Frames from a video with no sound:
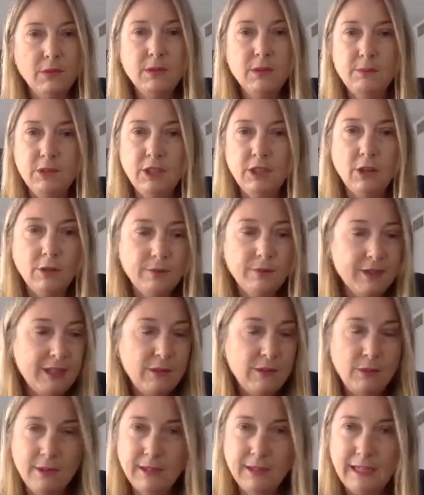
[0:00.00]
obviously
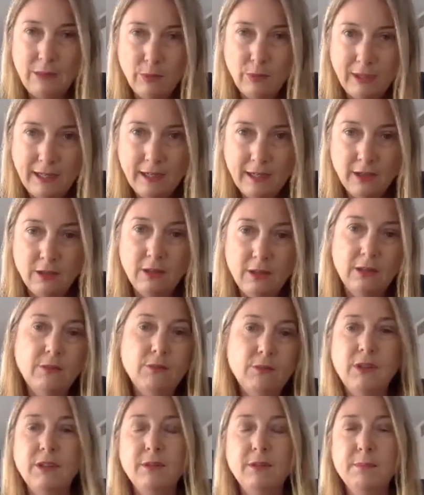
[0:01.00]
with Lee Winnell,
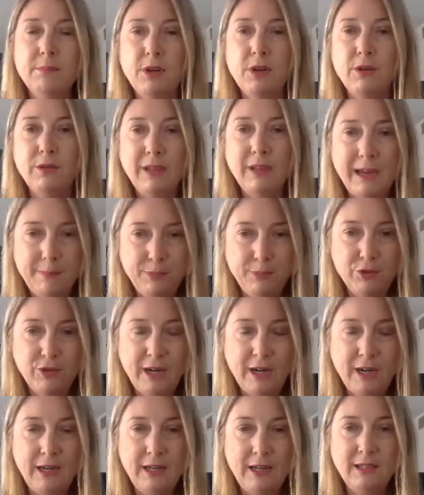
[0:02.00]
with both
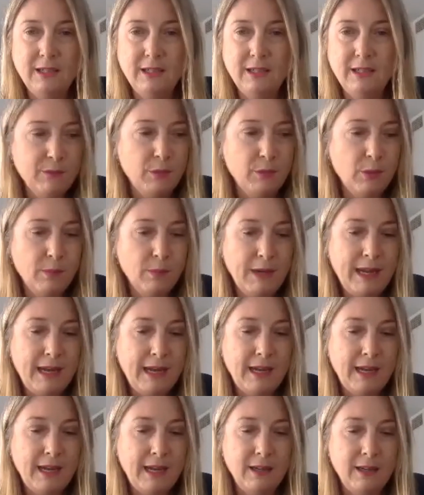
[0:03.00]
Upgrade and with Invisible
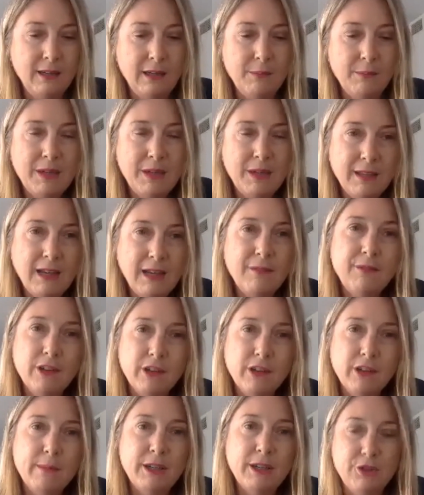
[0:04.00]
Man, I mean, they're
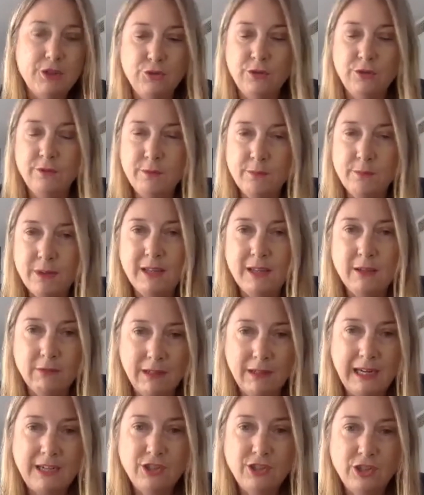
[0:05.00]
very much driven by the
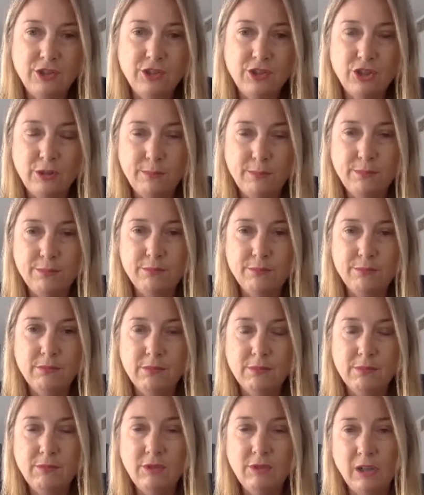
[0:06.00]
relationship,
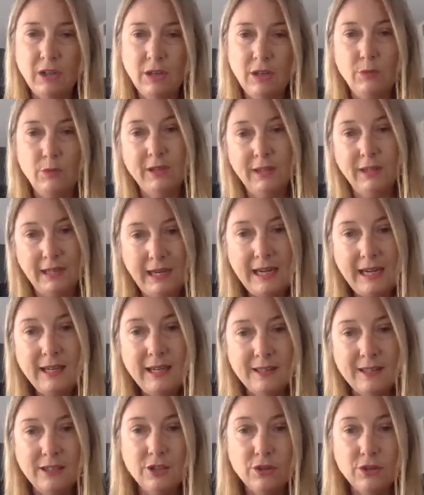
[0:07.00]
you know, with Lee
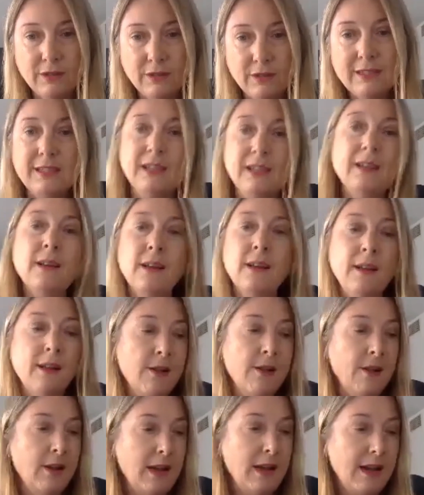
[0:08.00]
as a director,
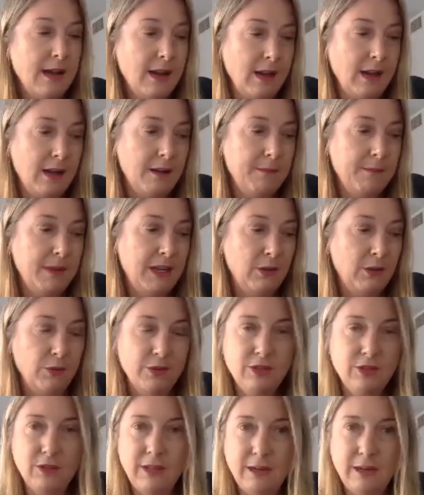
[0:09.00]
and
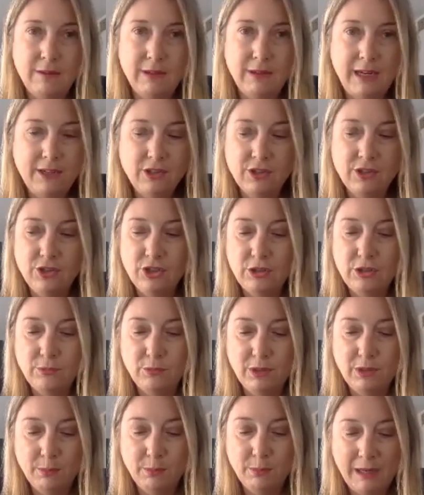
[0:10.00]
also that relationship
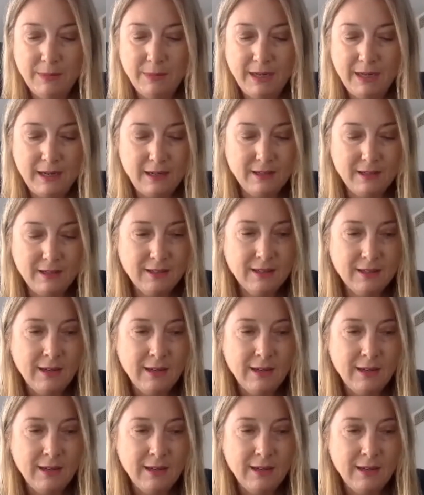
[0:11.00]
with Blumhouse.